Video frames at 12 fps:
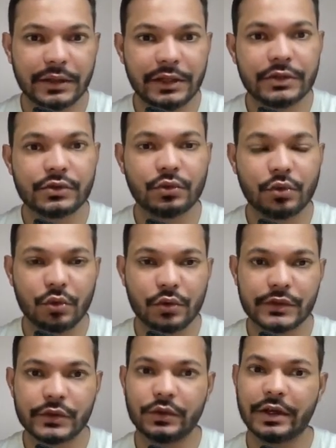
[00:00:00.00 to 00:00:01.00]
these two
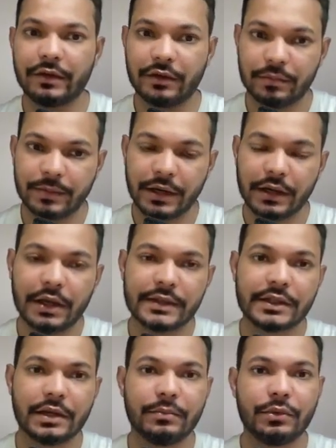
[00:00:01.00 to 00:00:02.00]
codes to the developer and
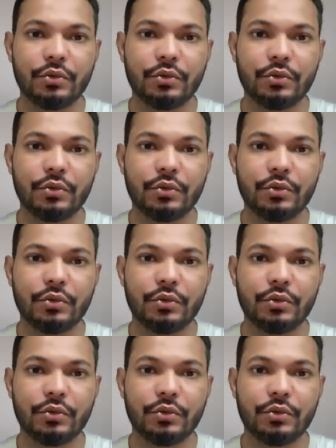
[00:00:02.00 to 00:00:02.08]
ask him